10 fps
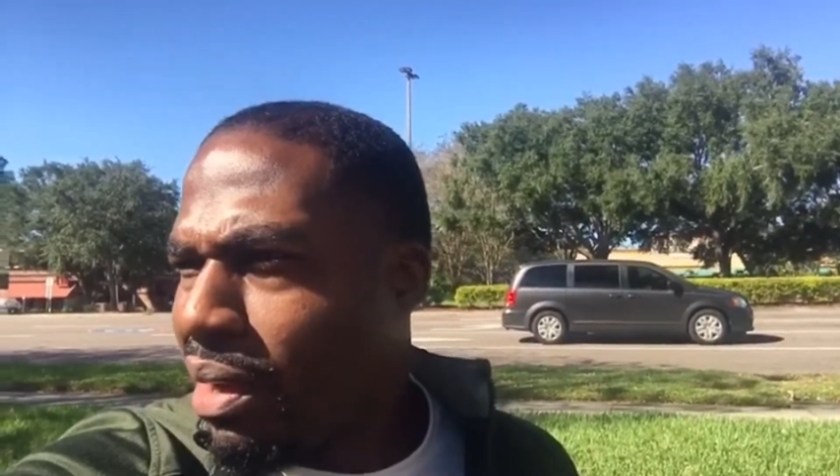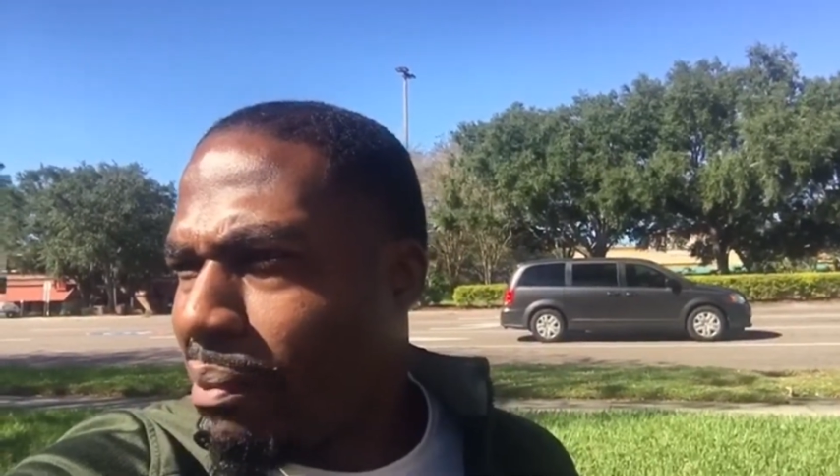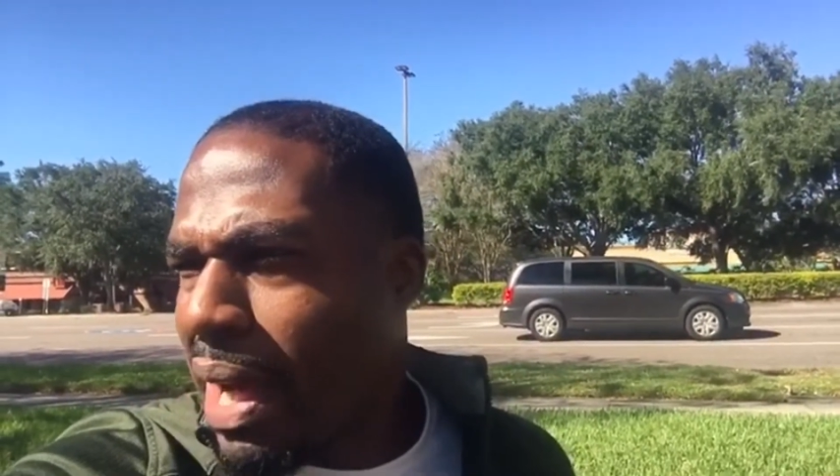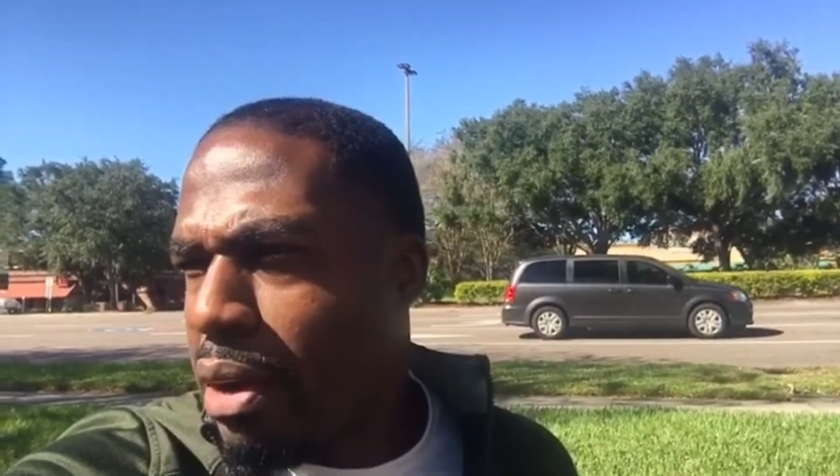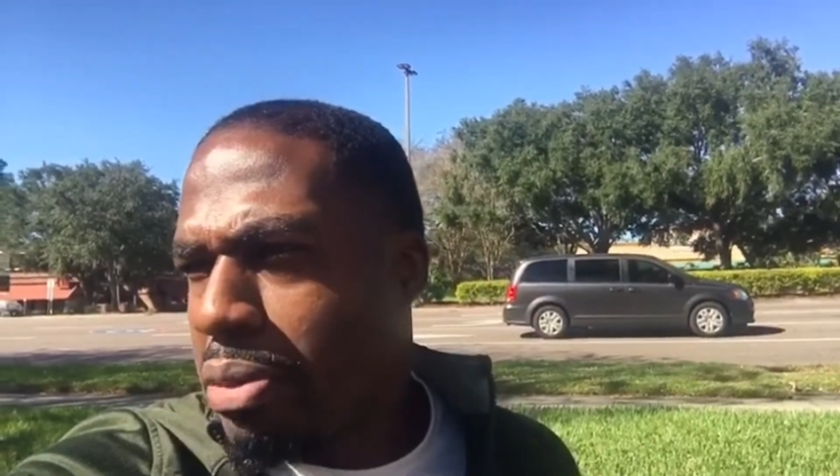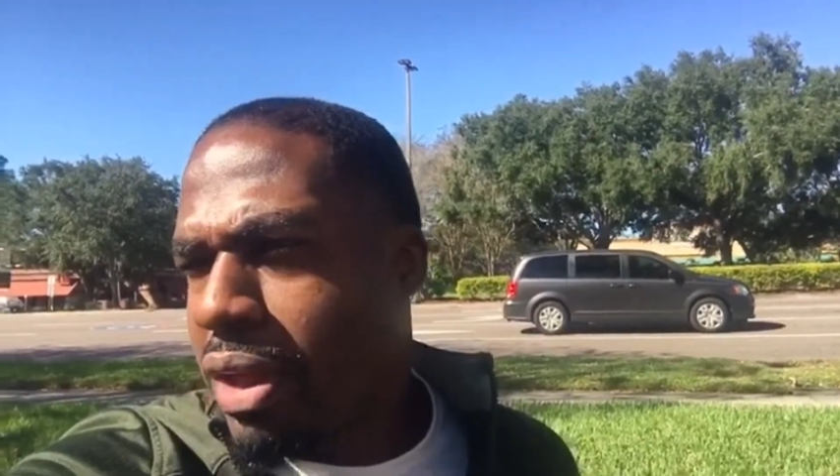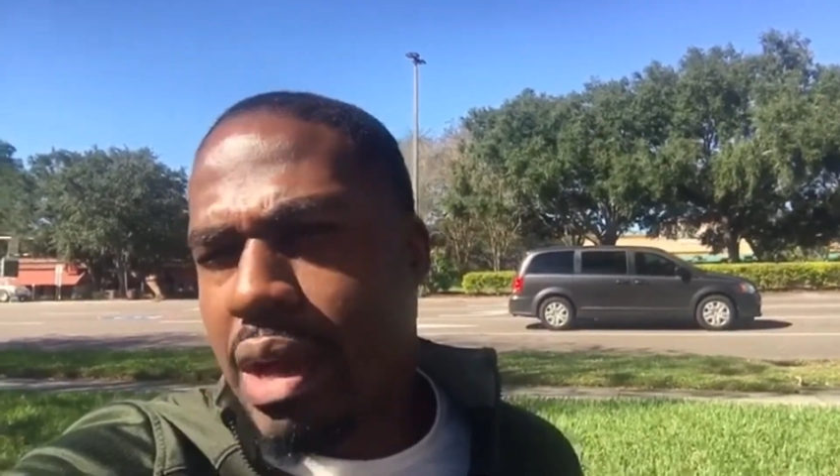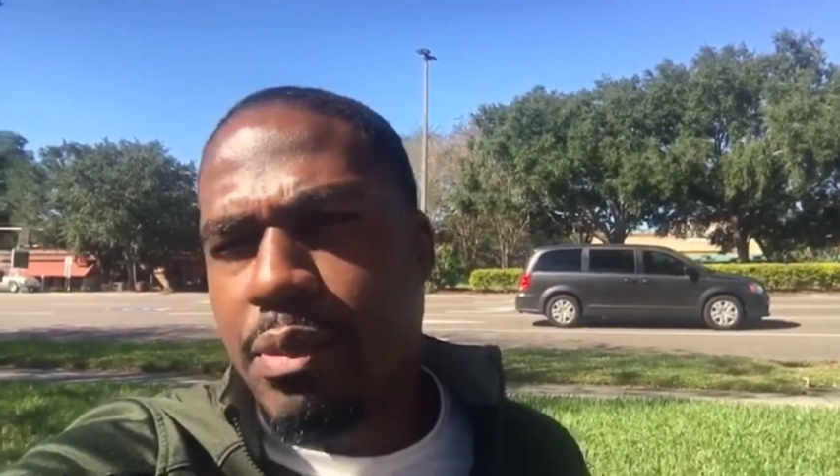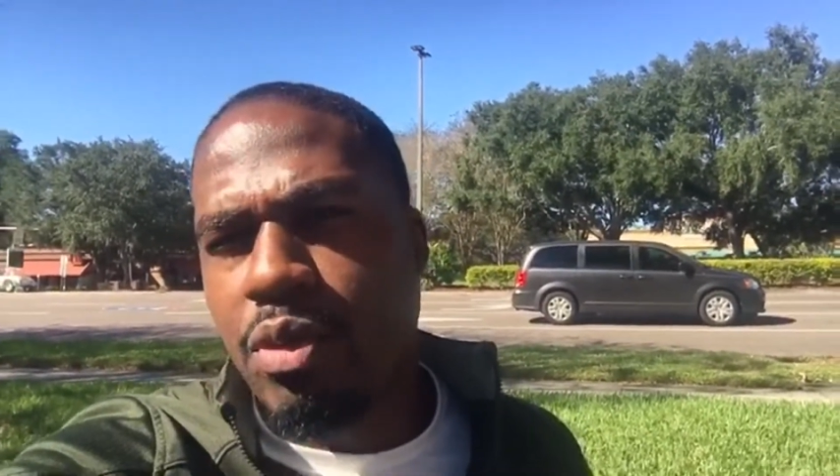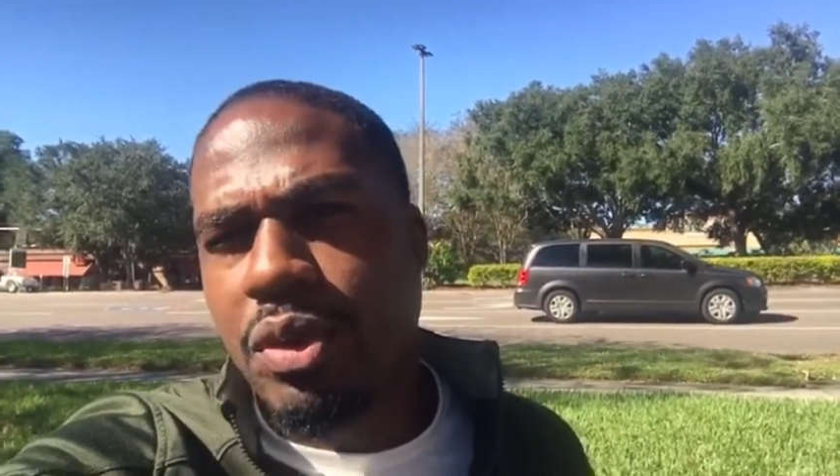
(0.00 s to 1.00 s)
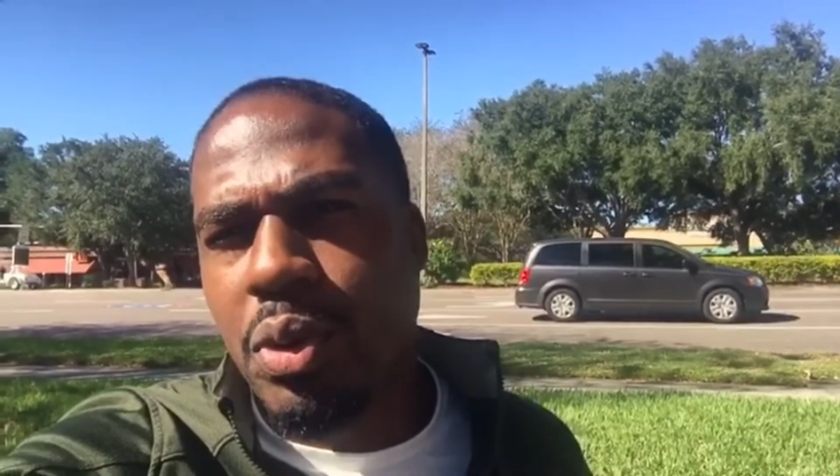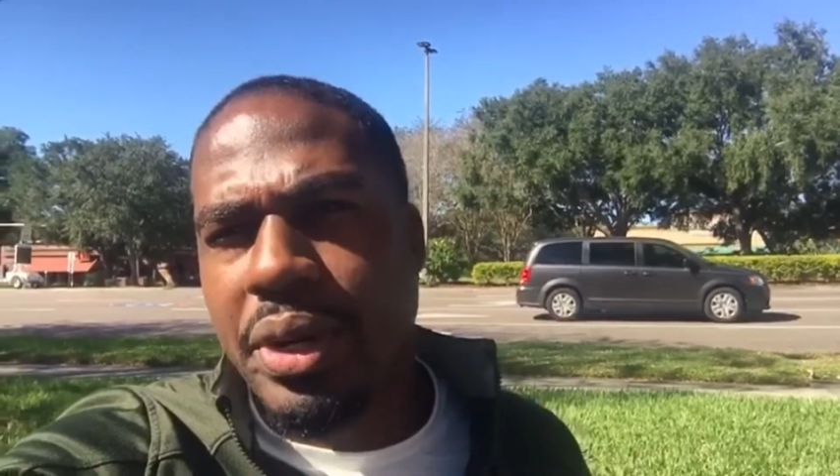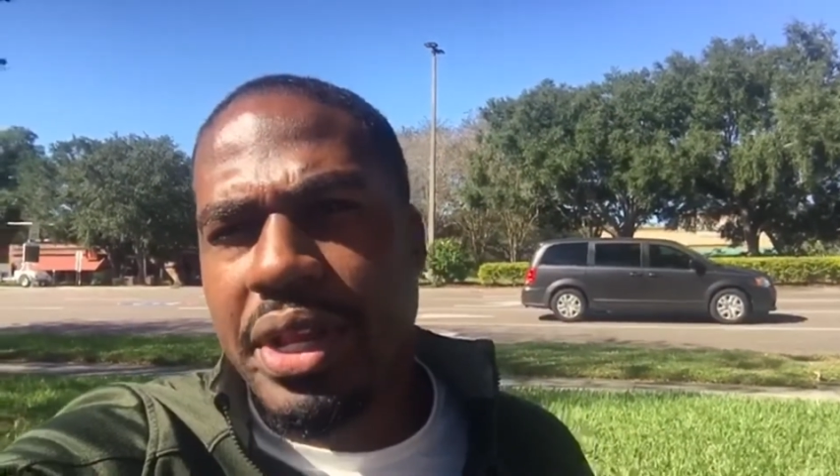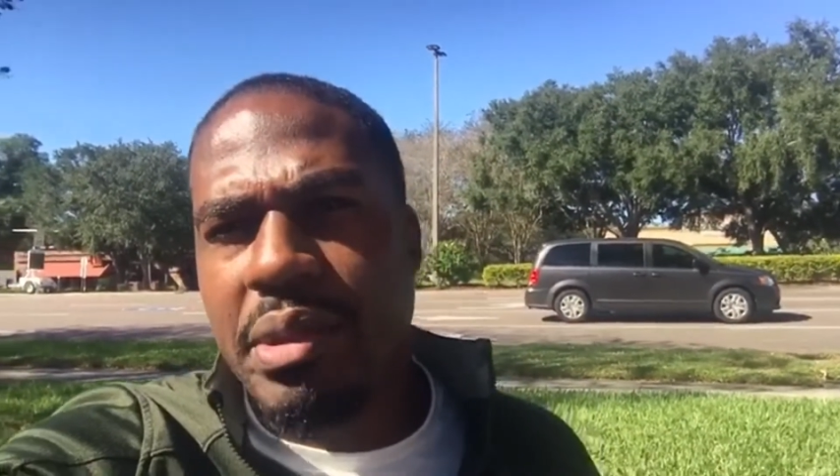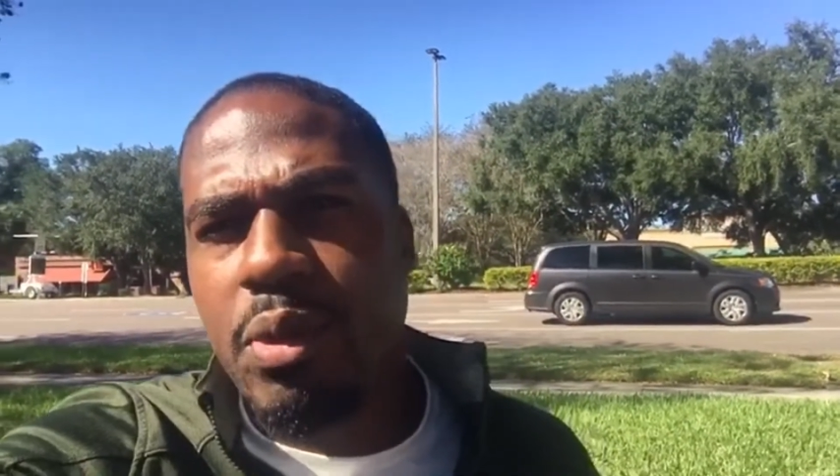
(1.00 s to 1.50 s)
I don't think I'm going to record
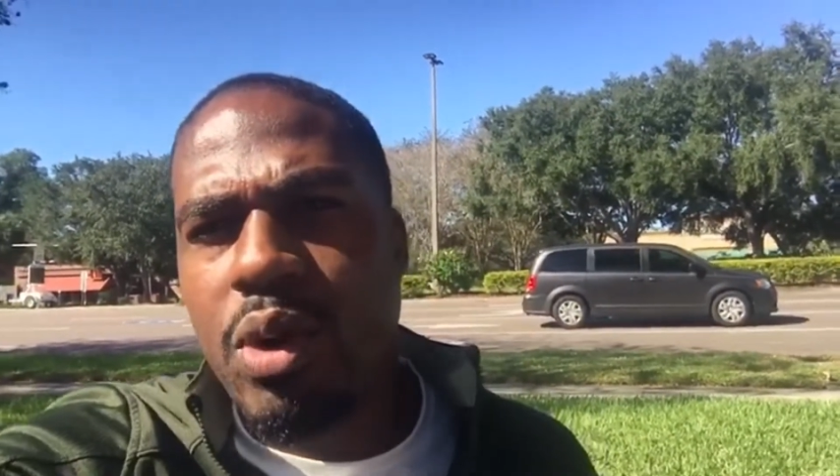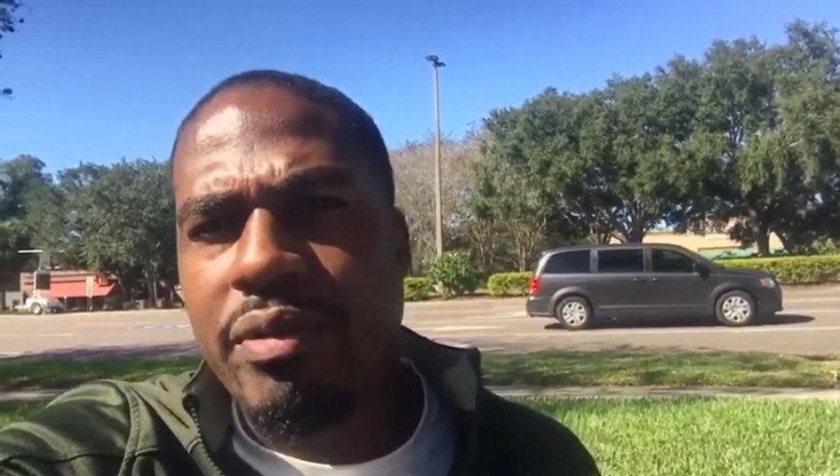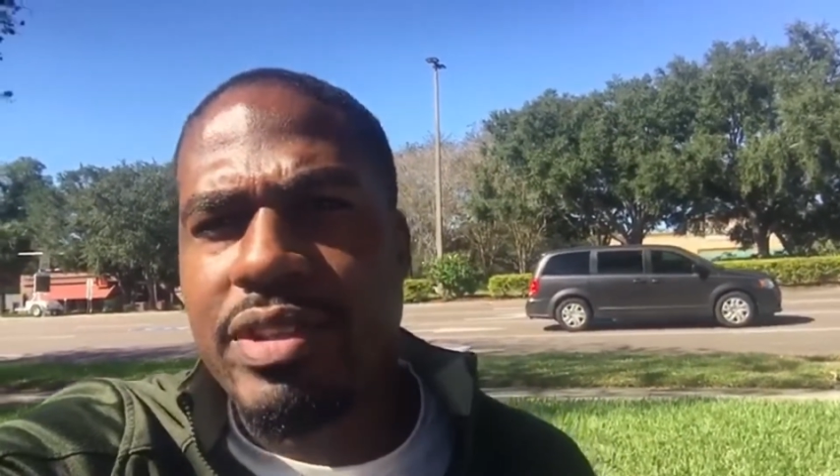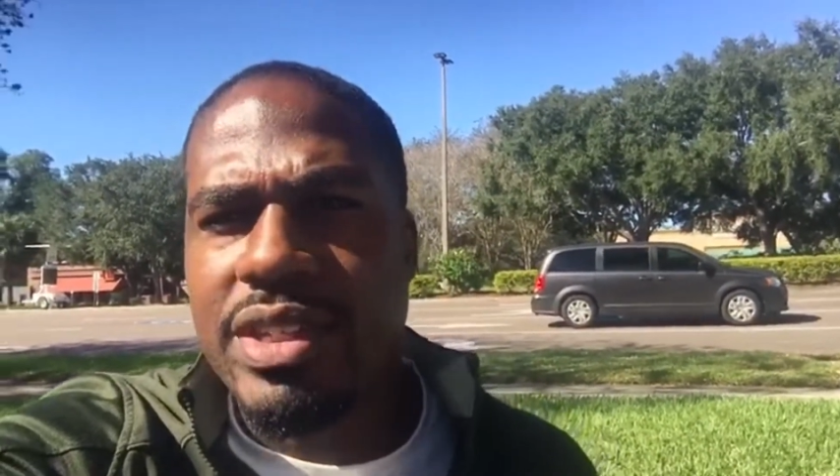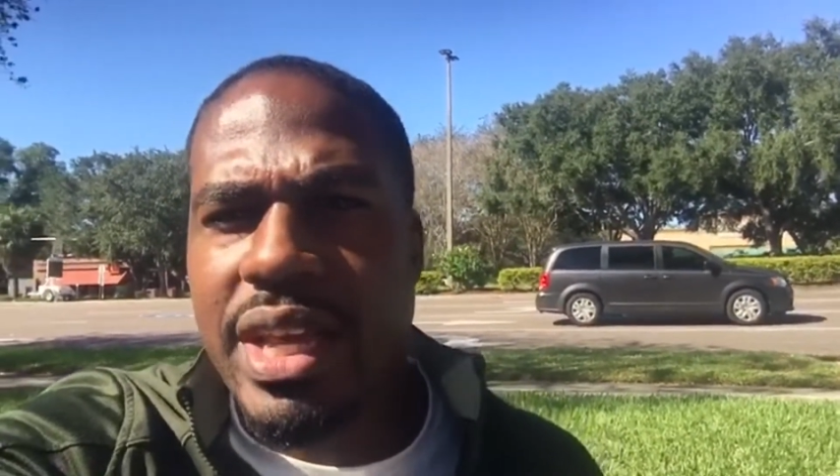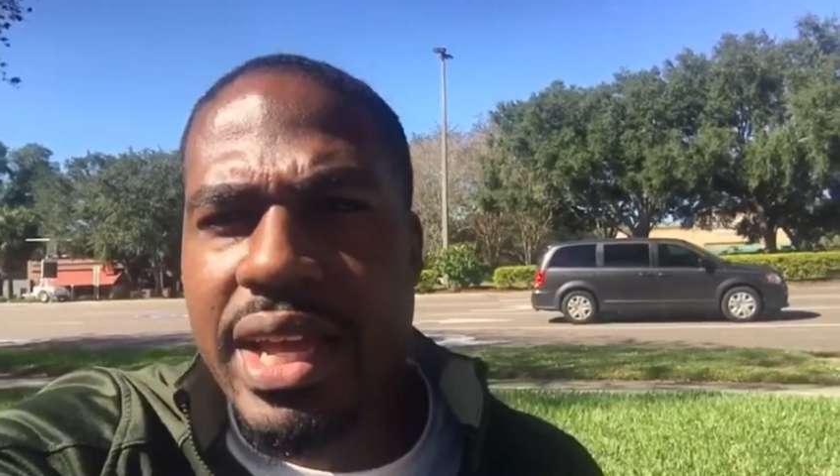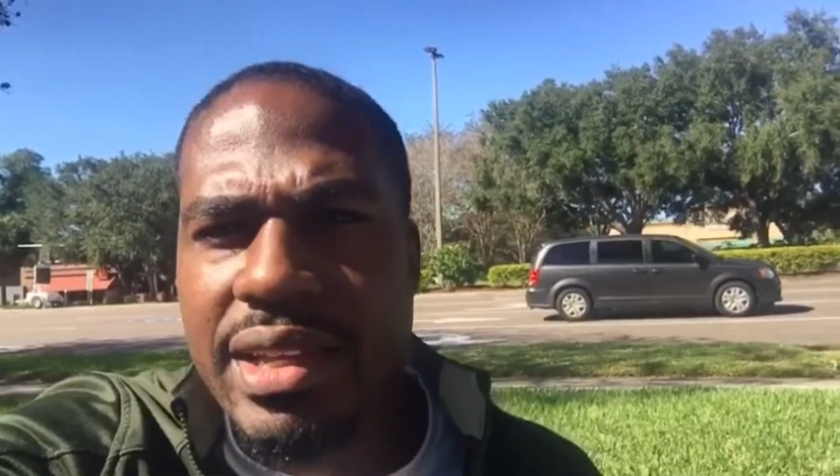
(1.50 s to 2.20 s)
any more of today.